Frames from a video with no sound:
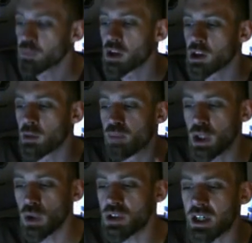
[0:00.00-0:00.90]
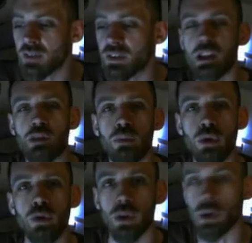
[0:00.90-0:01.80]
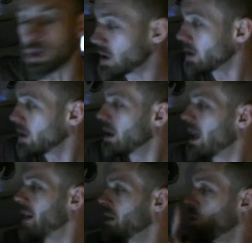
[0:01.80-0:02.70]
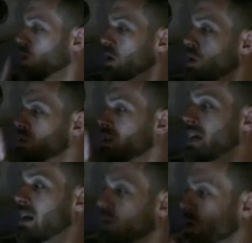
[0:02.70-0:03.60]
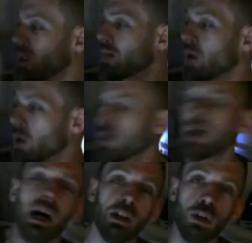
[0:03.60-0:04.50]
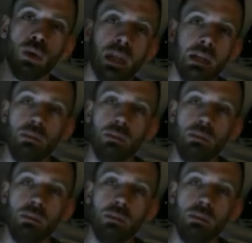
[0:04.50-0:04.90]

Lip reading: The beauty of this move order, and if you want to use the telling you emote, I do keep